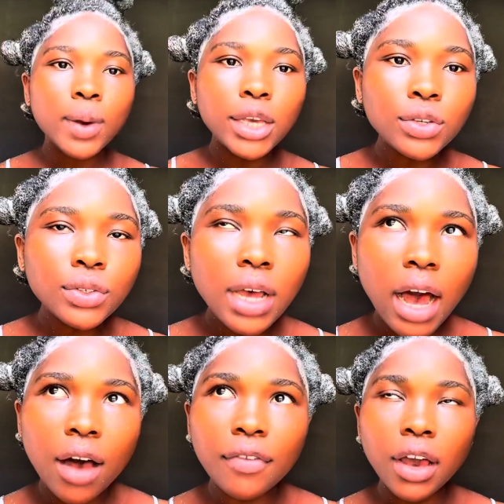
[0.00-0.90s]
I used
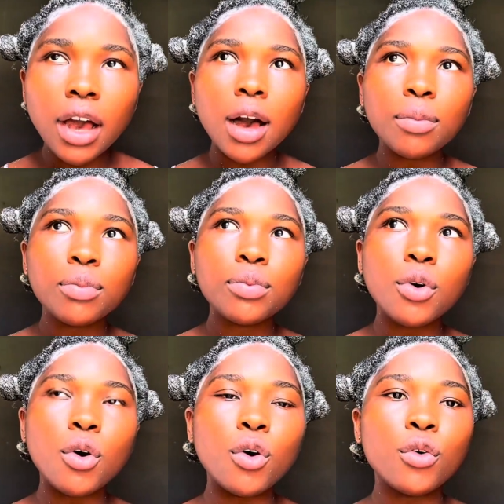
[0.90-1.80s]
half a cup
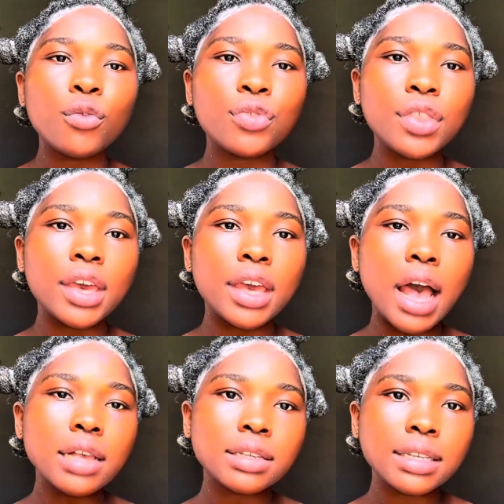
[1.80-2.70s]
of the
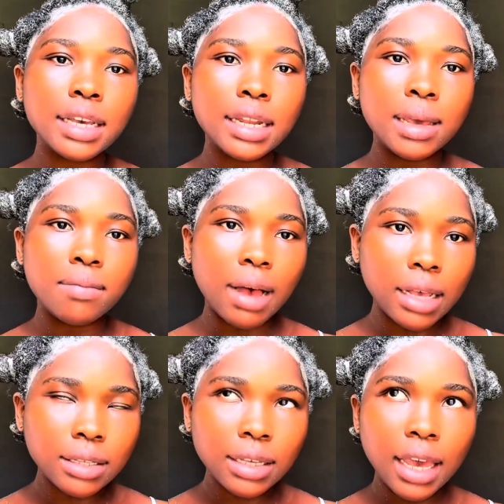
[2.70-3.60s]
Aztec clay
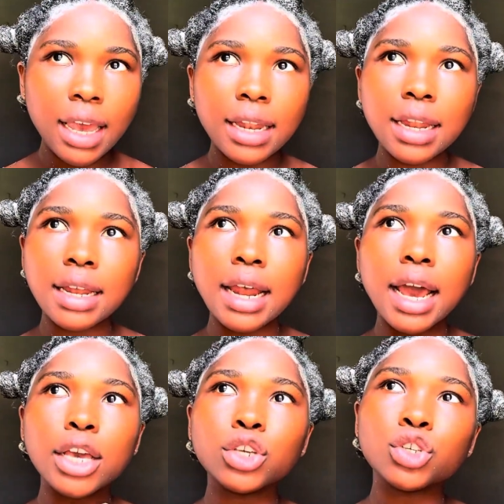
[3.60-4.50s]
mask, and then
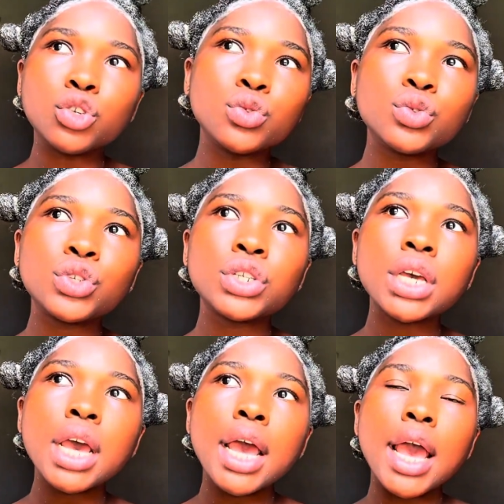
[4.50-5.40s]
I used
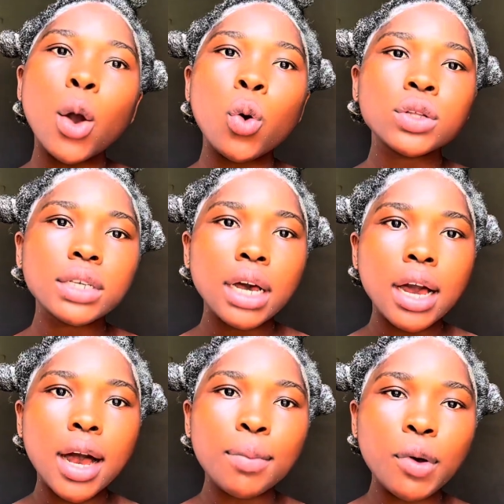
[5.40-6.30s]
a quarter
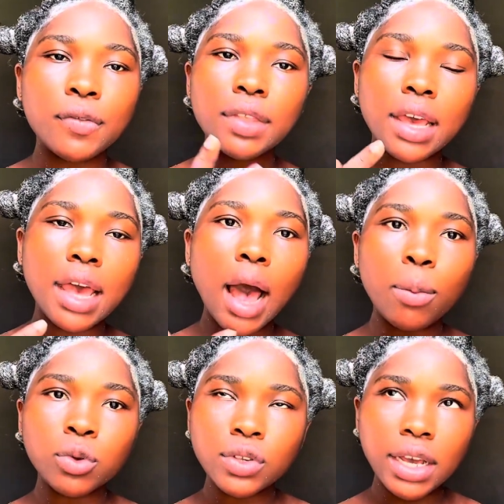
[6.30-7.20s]
cup of the
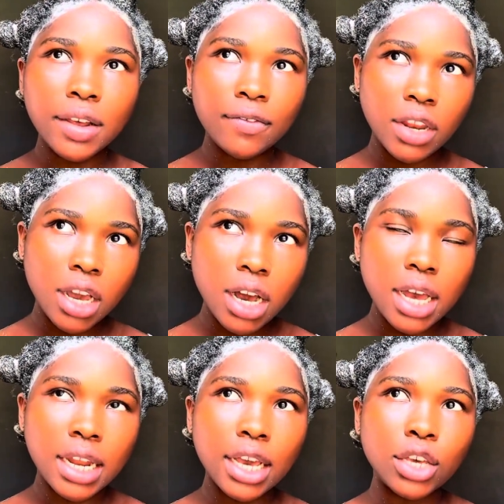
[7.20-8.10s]
apple cider
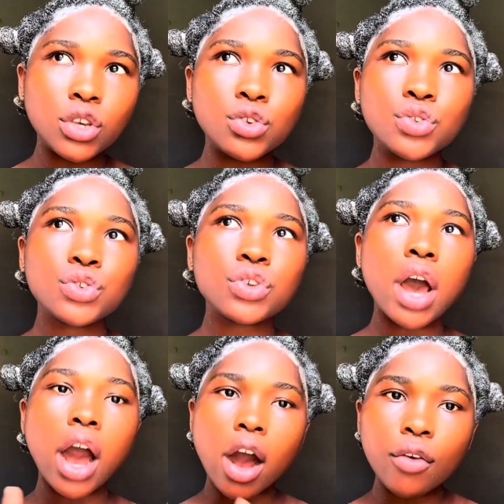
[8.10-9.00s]
vinegar, and I used
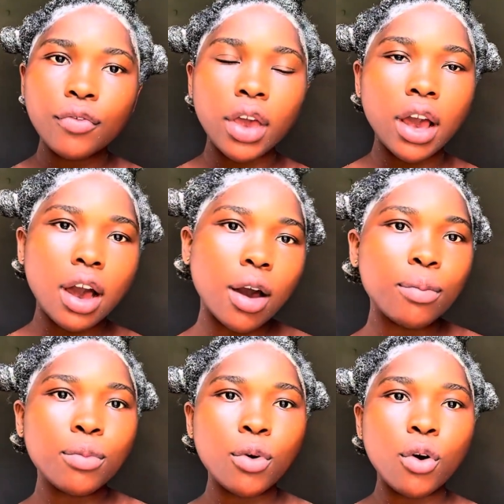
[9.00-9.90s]
half a
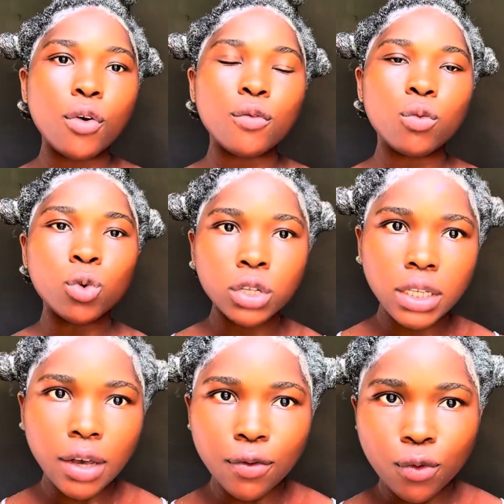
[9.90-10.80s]
cup of
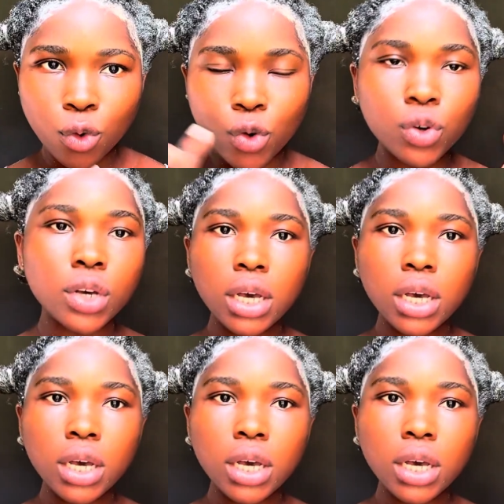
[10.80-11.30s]
water for,